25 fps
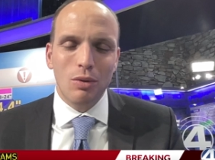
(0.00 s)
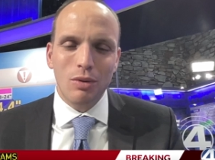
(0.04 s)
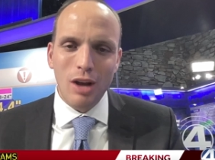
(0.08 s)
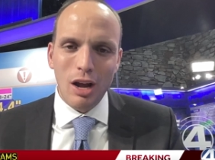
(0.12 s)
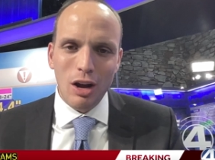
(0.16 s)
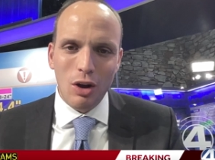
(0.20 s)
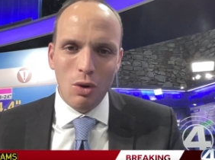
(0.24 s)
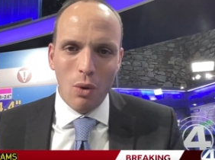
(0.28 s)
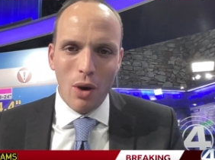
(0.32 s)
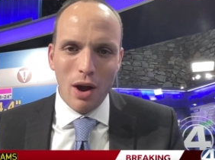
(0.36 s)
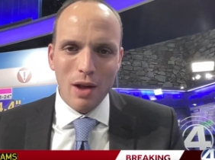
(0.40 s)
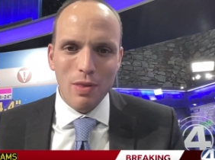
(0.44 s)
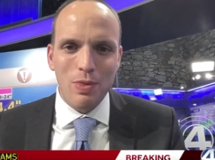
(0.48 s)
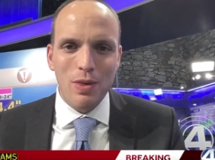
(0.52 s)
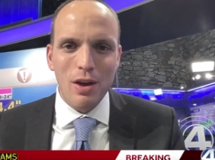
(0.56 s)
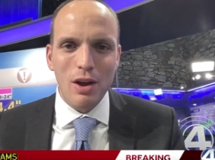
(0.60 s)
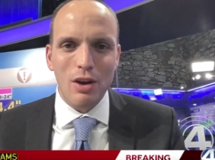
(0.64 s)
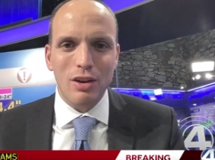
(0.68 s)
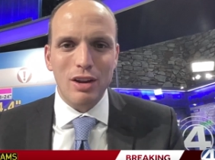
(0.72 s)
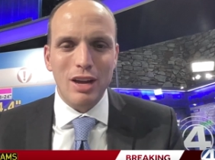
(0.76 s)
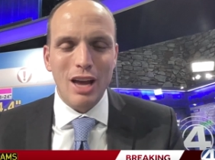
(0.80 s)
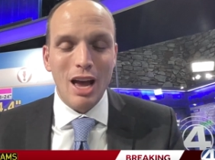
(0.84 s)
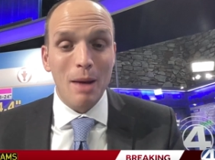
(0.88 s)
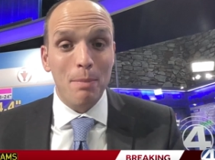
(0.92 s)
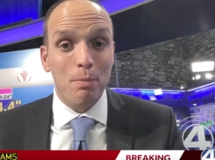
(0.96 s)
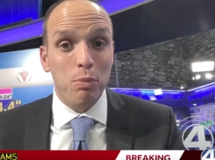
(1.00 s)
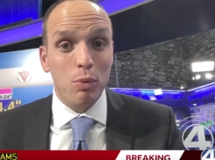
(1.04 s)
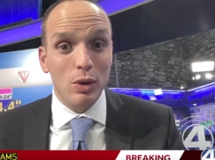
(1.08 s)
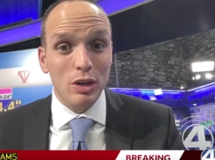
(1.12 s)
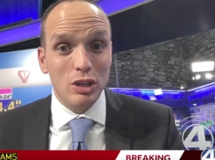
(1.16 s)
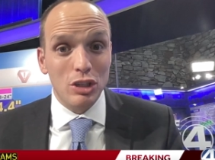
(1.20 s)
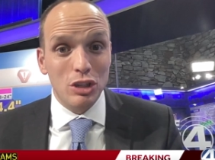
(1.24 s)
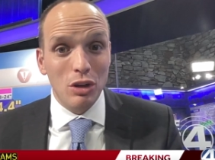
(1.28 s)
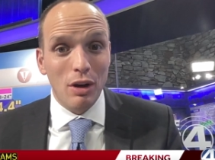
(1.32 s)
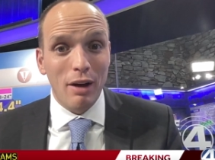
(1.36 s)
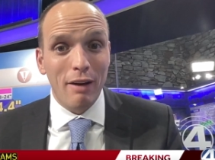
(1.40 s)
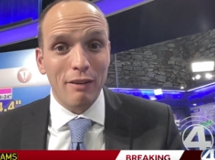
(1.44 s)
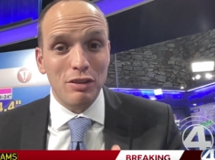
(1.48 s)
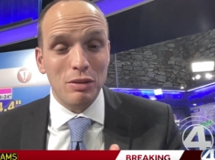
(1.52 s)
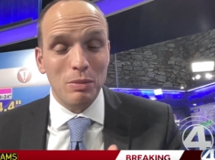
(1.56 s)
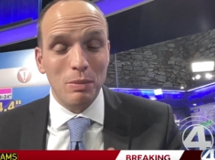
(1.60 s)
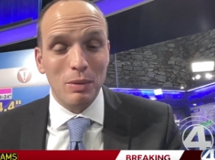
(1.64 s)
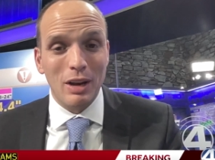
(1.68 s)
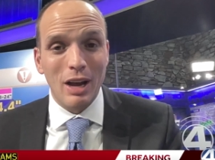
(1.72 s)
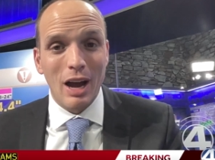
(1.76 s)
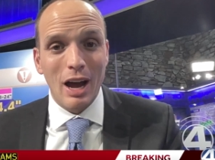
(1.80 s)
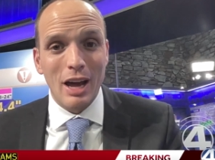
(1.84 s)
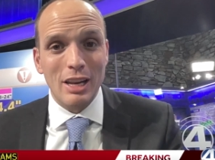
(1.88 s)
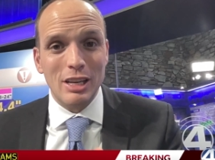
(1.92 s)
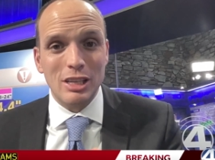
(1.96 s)
We're not quite there yet, but we still have some
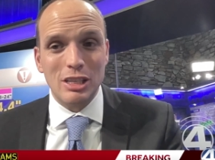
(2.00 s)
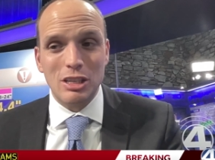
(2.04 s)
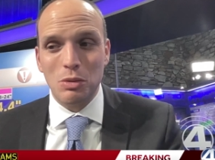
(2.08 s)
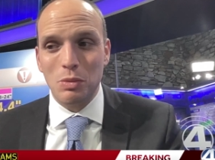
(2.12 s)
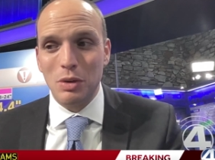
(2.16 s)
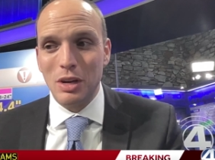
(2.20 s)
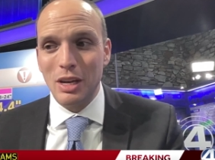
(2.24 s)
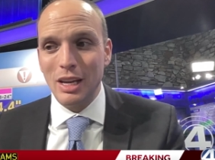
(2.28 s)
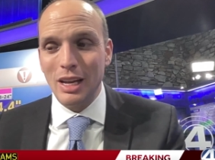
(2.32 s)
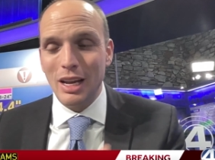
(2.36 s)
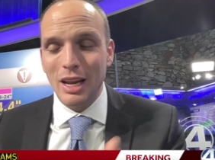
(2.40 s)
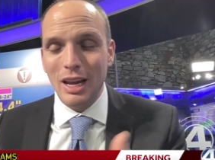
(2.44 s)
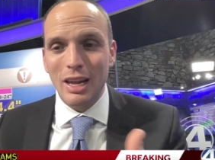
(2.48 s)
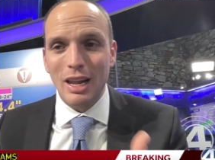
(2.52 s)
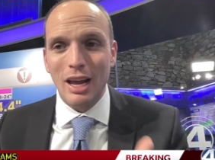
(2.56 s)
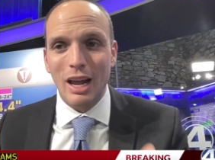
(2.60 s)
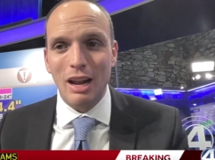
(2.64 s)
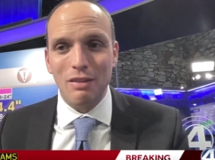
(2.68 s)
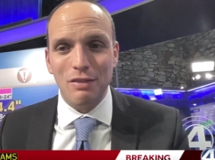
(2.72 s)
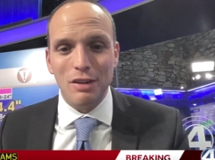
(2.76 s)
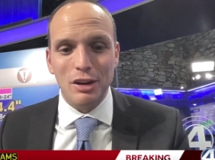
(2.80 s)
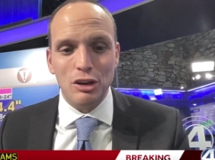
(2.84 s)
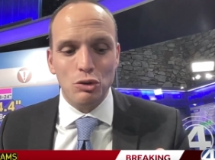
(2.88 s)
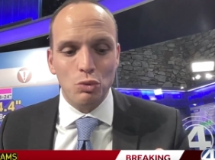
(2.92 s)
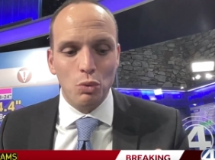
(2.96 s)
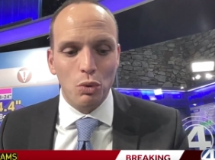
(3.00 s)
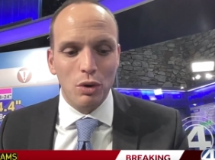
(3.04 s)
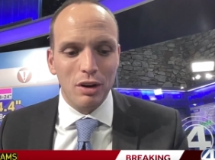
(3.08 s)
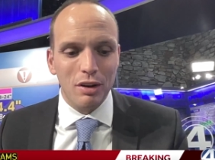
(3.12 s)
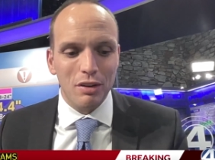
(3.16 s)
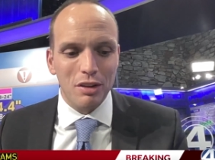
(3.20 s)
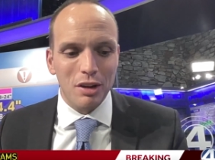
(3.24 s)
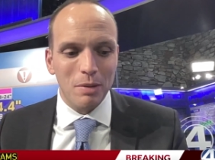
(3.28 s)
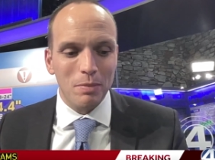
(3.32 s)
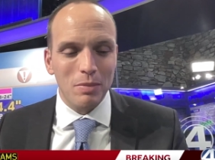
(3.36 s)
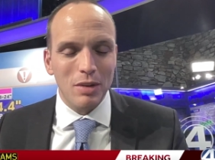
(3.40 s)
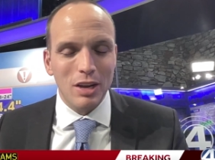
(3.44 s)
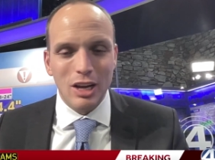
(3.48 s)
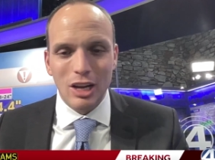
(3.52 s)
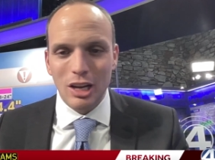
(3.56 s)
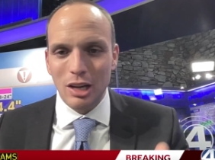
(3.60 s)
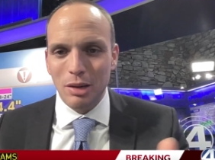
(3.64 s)
guidance that we can get out of each one of them.